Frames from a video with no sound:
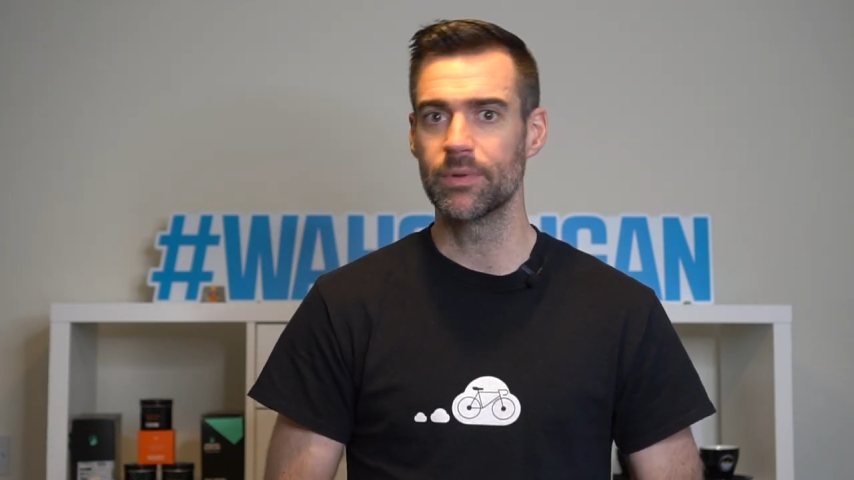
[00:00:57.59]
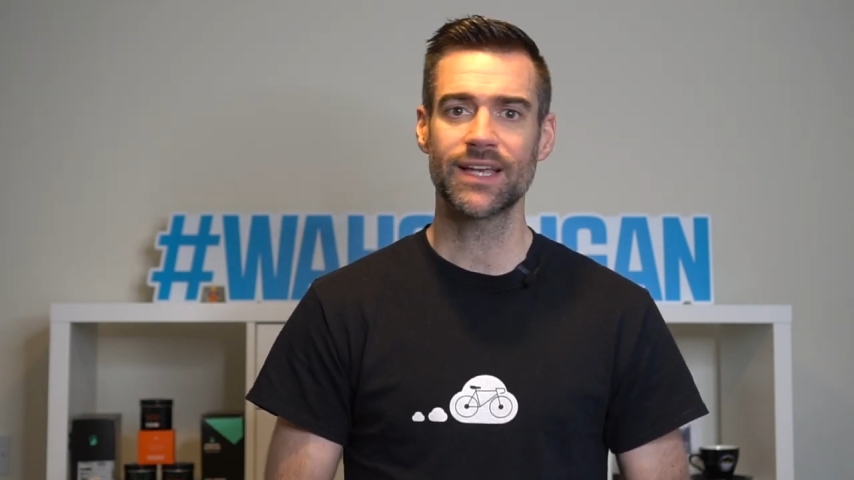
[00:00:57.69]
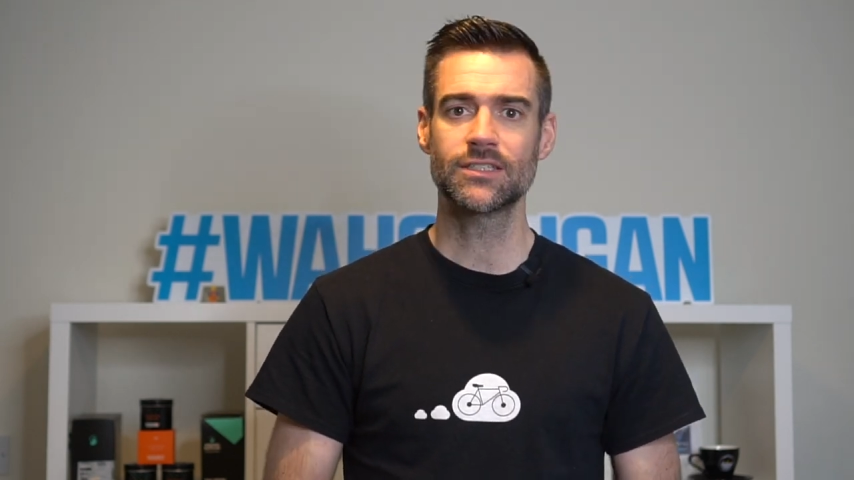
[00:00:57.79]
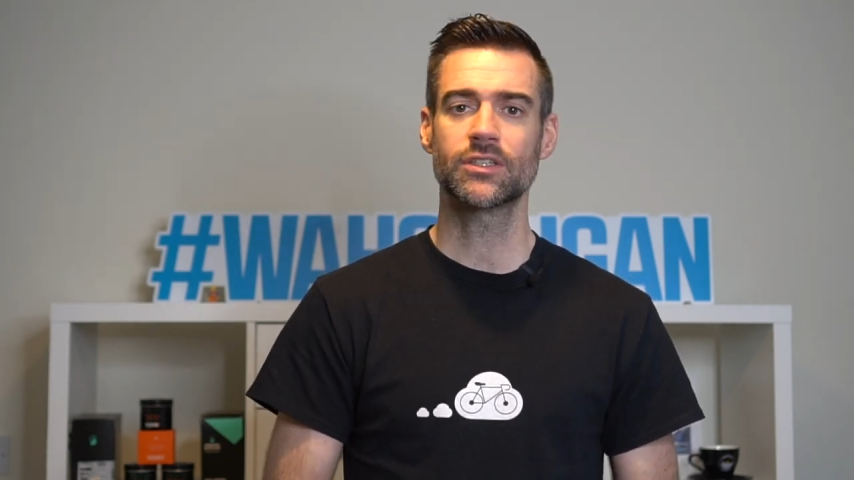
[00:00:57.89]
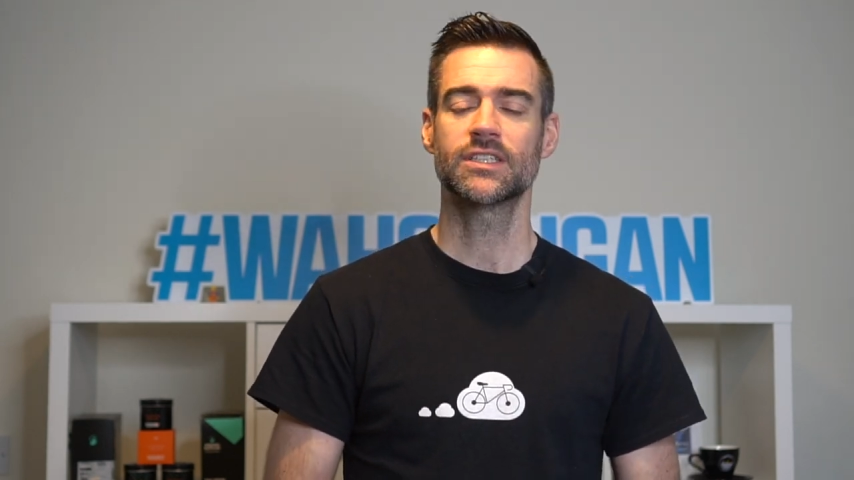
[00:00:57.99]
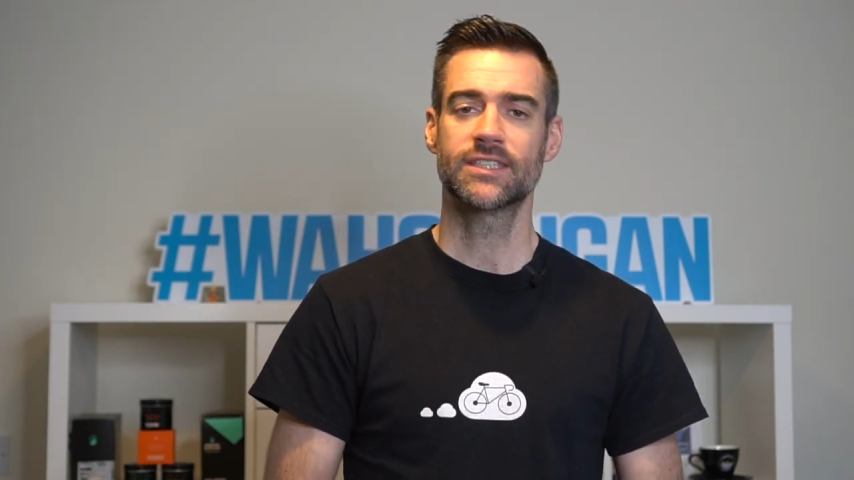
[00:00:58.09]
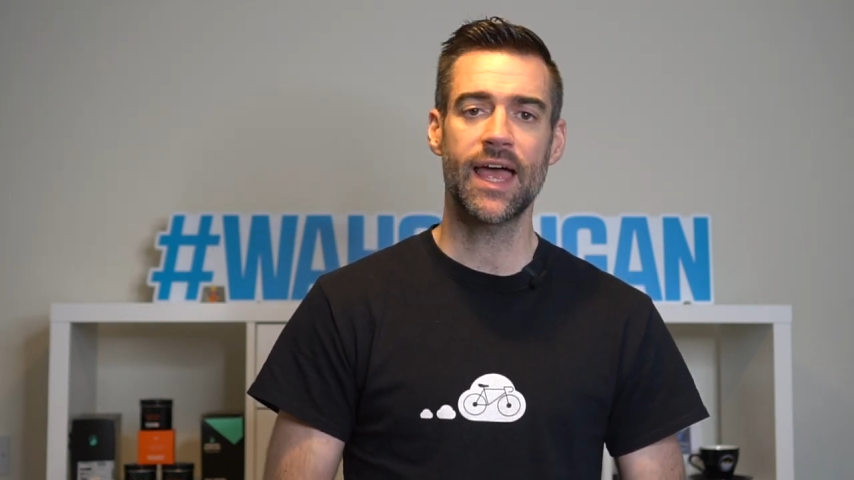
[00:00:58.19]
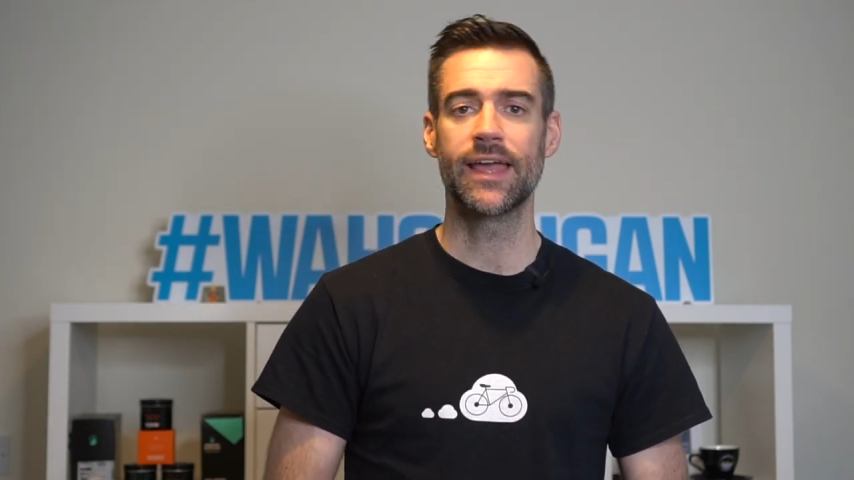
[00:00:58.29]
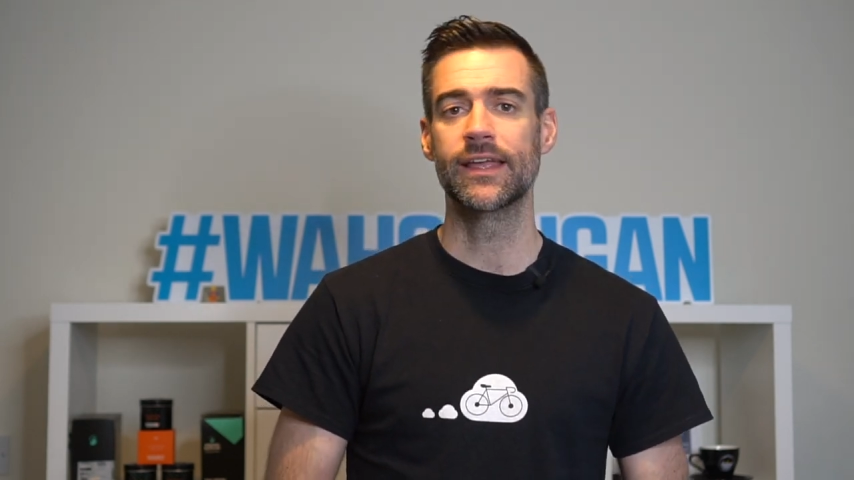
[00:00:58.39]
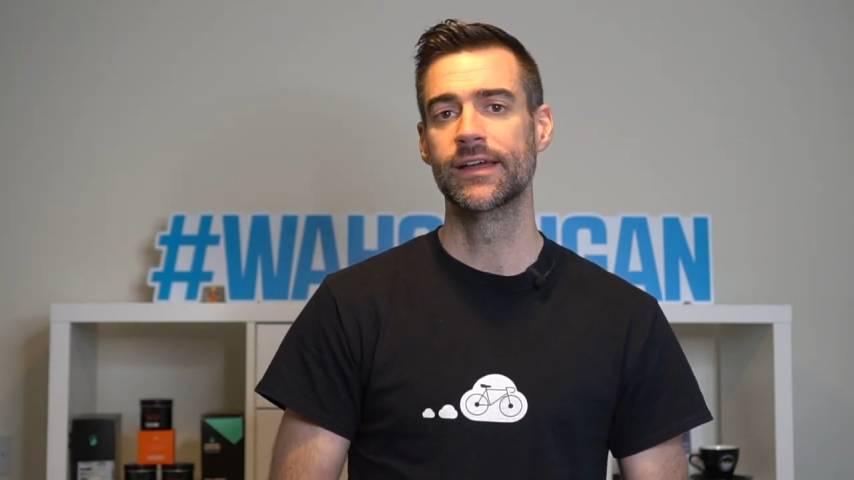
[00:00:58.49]
But that's not to
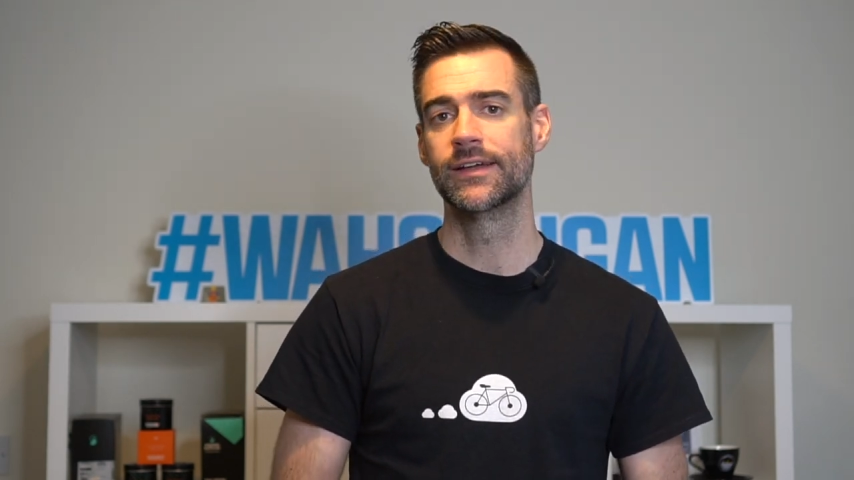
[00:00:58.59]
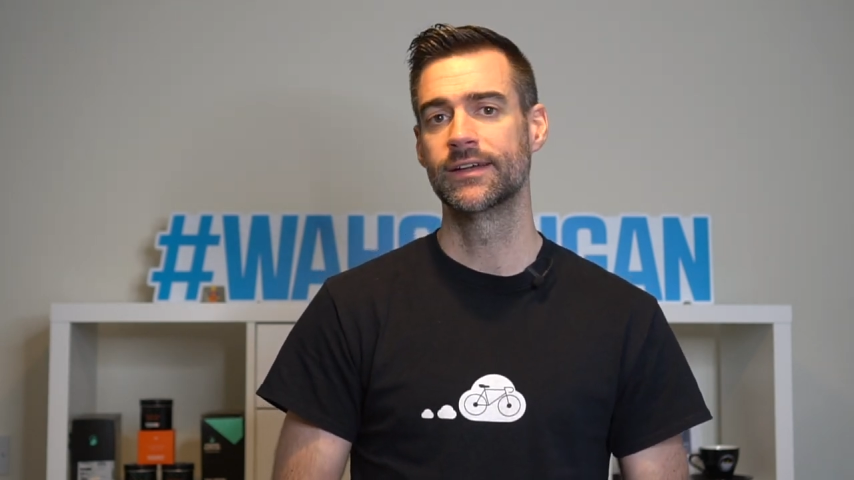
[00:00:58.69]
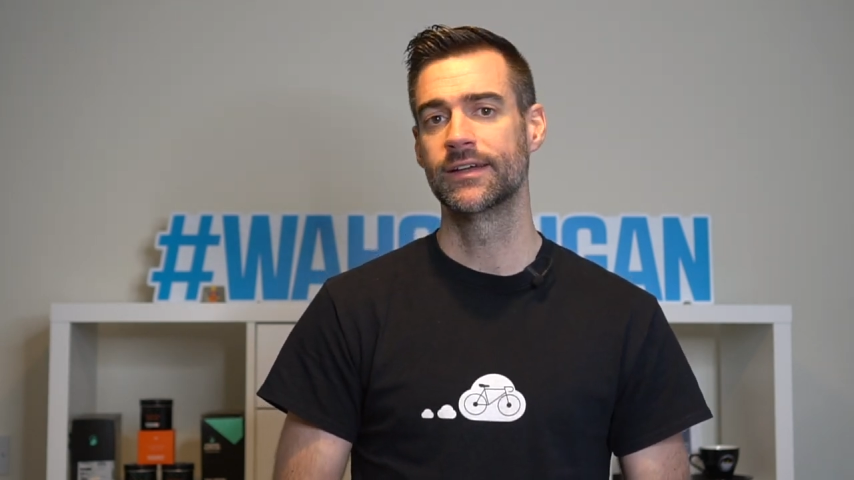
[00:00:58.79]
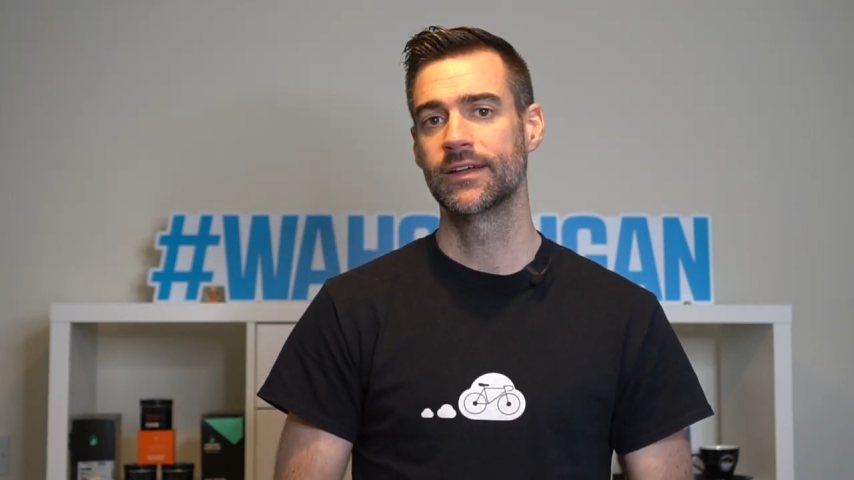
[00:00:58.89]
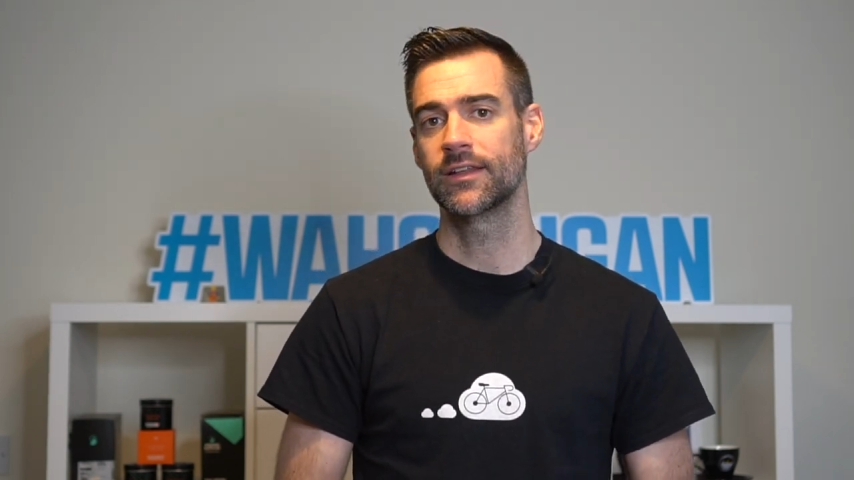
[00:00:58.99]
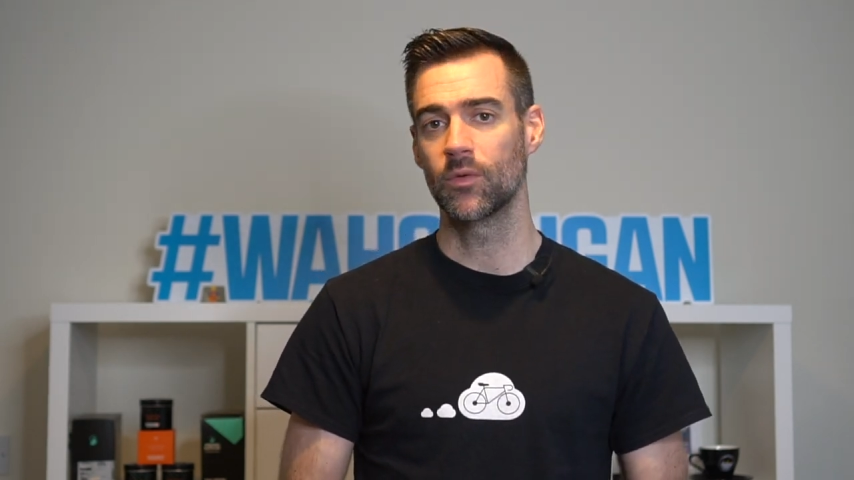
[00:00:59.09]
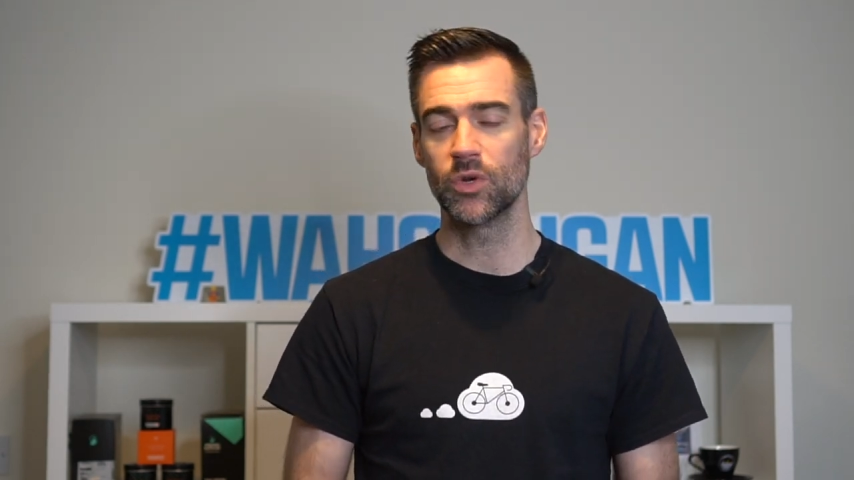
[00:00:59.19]
say that